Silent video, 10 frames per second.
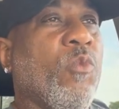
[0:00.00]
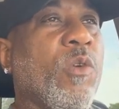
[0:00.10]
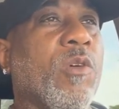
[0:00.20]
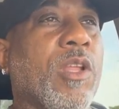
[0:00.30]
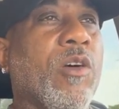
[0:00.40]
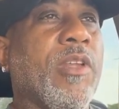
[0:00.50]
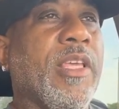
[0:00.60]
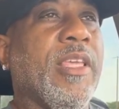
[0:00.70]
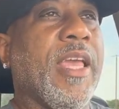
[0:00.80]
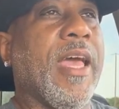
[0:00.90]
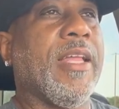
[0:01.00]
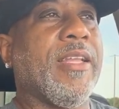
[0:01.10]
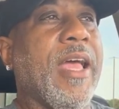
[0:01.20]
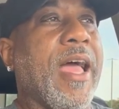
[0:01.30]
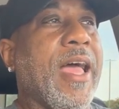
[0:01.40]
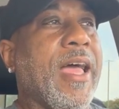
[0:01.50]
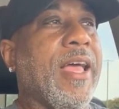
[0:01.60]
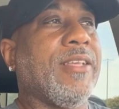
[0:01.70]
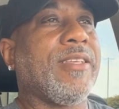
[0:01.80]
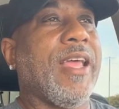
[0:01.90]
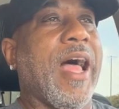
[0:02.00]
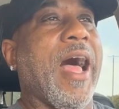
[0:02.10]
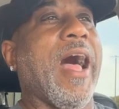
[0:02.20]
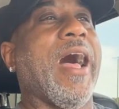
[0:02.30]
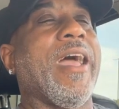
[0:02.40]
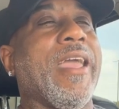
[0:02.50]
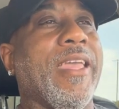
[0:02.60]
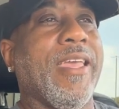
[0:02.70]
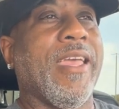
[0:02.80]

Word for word: we will only get as high